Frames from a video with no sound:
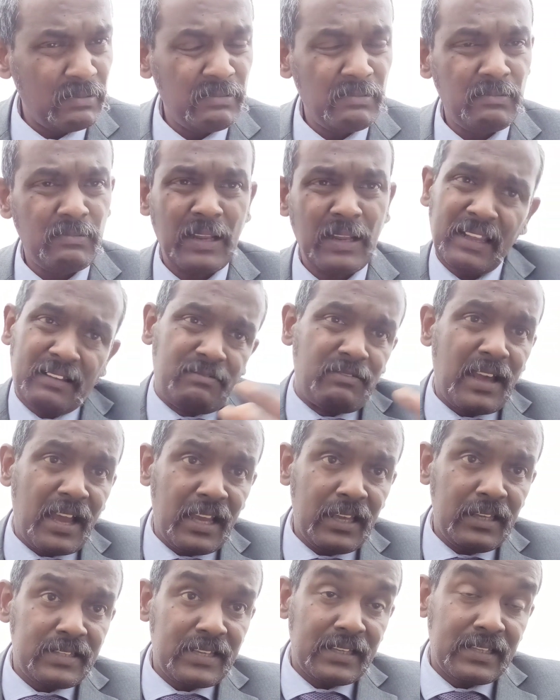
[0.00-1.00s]
like
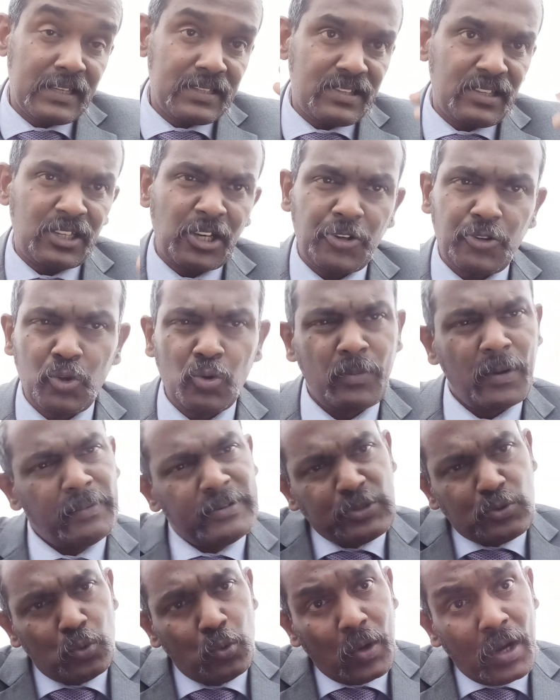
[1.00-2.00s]
rice, as I said to you, maybe
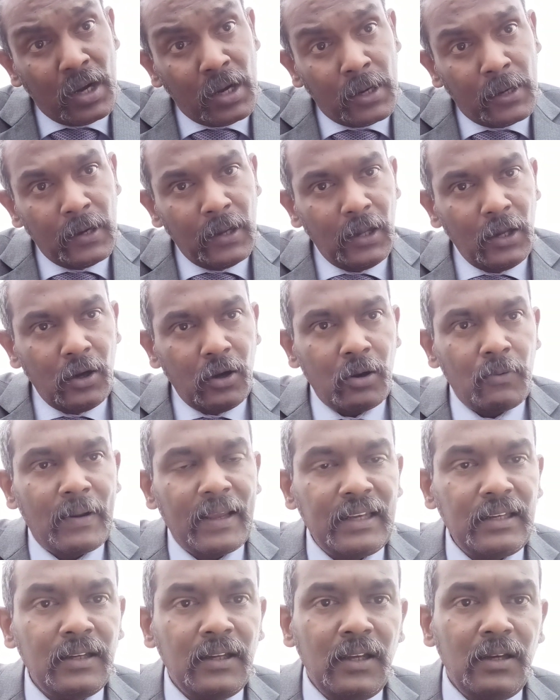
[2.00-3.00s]
sugar, all
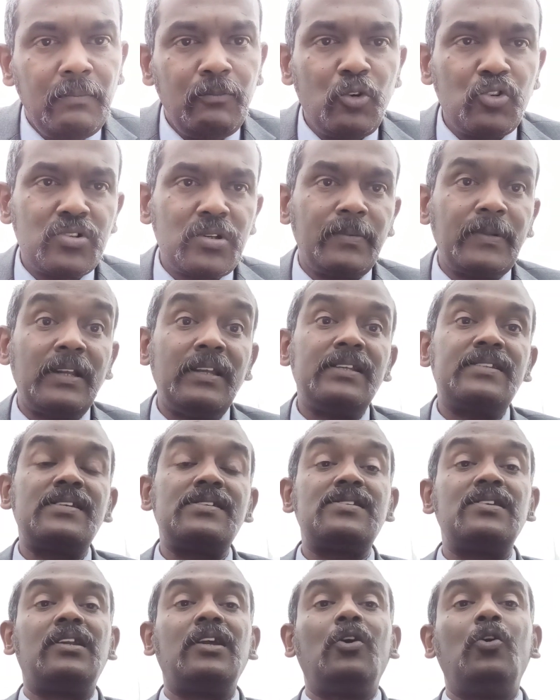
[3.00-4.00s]
right, most of the
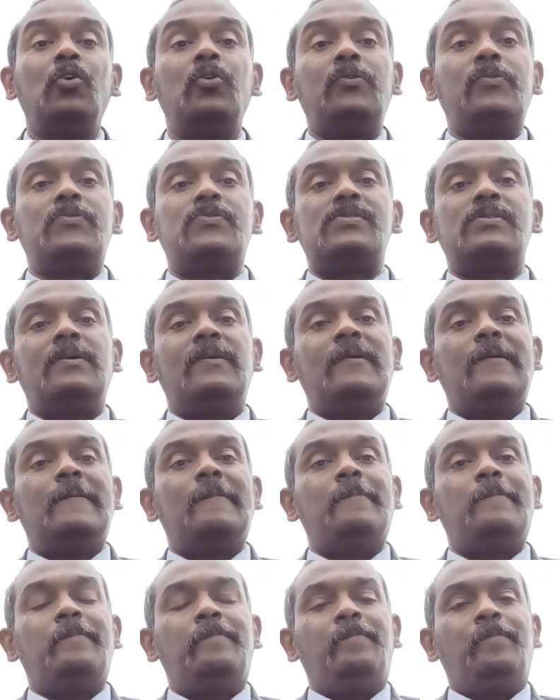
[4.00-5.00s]
necessity goods
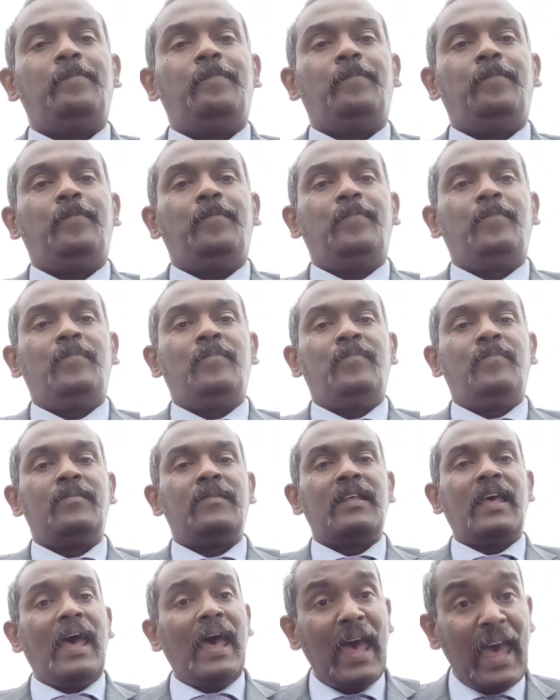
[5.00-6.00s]

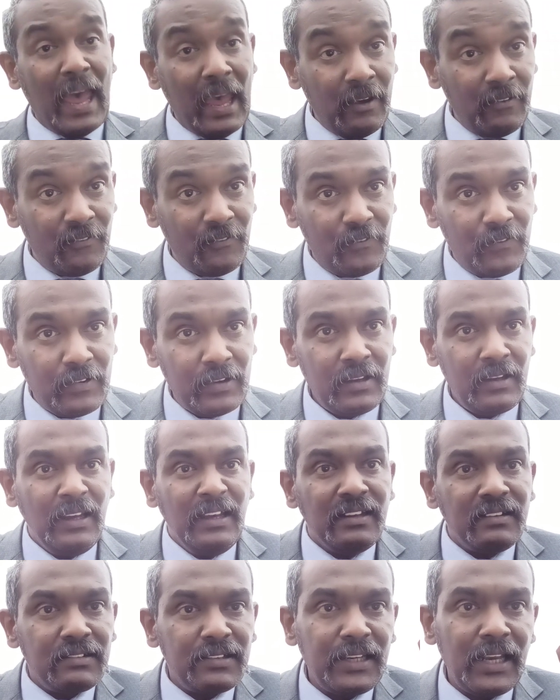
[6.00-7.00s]
have
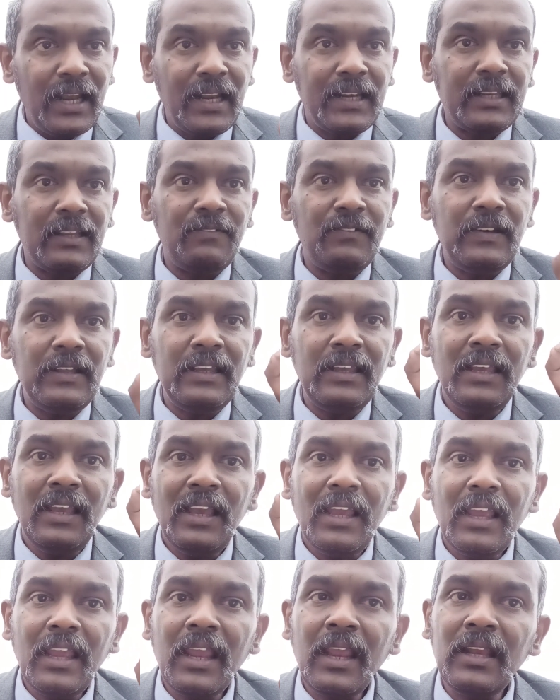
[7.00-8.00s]
relatively
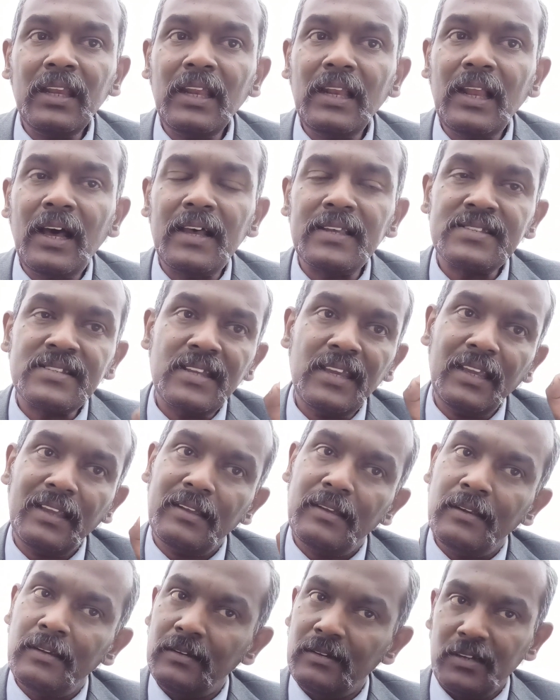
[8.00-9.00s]
inelastic
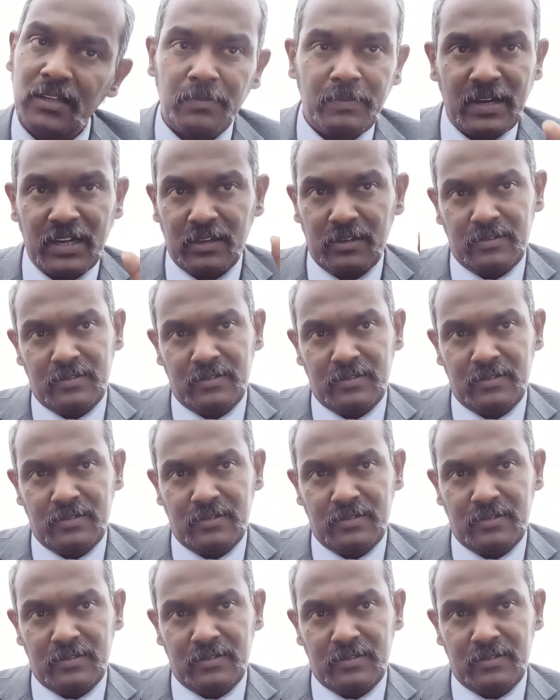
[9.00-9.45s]
demand.